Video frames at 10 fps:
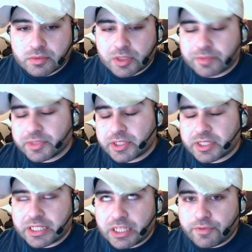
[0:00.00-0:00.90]
Well, it
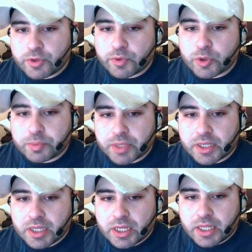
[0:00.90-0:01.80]
doesn't give you root, but
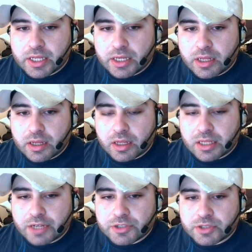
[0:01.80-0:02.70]
it
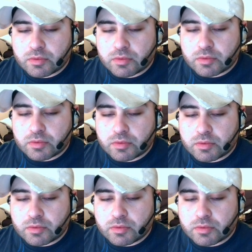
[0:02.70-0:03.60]
allows you to
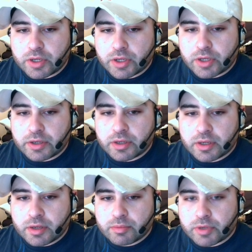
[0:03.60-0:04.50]
run
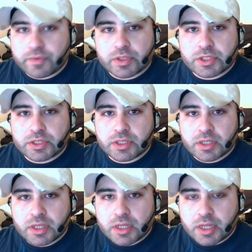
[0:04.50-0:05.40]
privileged
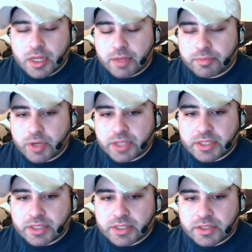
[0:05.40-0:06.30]

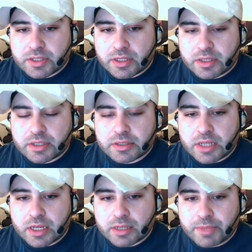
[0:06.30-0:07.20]
processes and
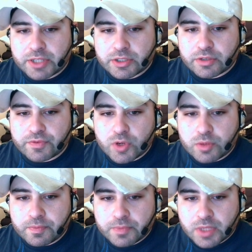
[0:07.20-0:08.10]
commands in your
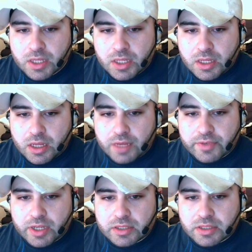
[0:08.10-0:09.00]
phone. I've
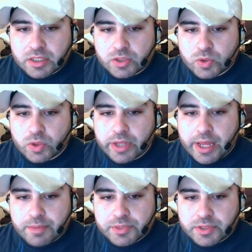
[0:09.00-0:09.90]
got the Google
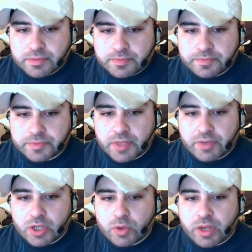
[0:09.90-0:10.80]
Apps. I've
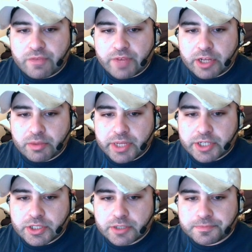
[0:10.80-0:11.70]
got OI File
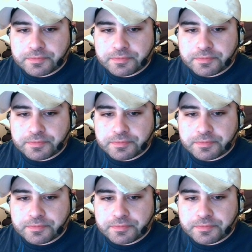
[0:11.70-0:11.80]
Manager.